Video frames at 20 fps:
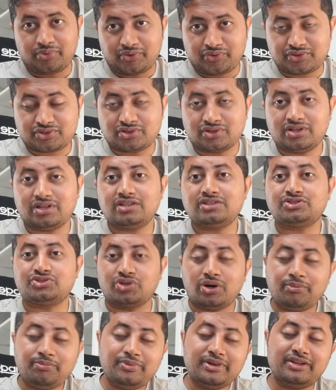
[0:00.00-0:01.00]
professional
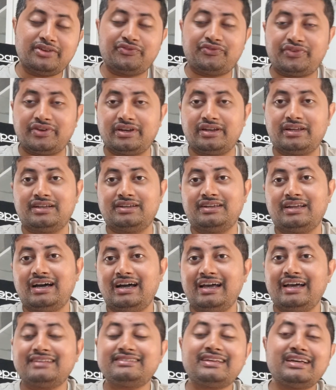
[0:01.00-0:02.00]
job in Finland.
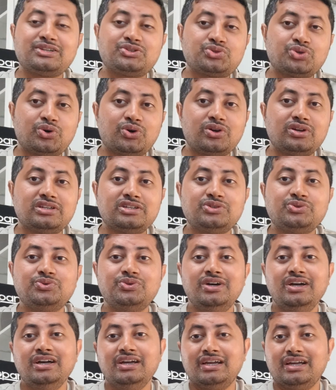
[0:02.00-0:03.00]
As I told
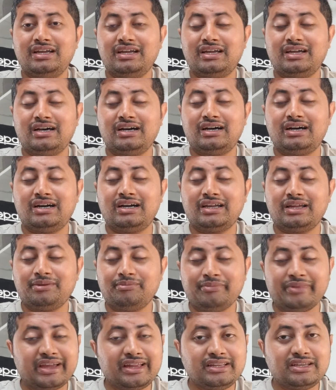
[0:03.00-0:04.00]
you uh,
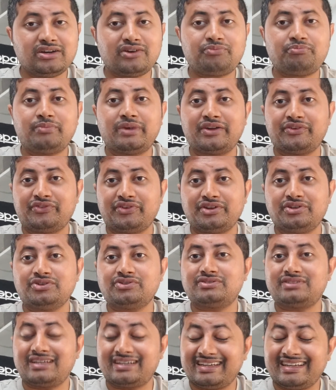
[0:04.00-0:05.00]
in many of my
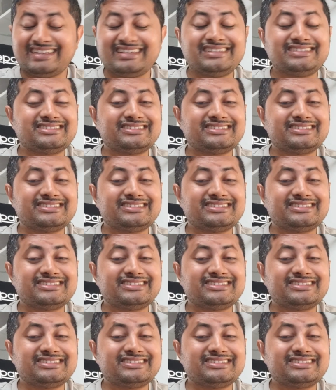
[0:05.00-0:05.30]
videos that it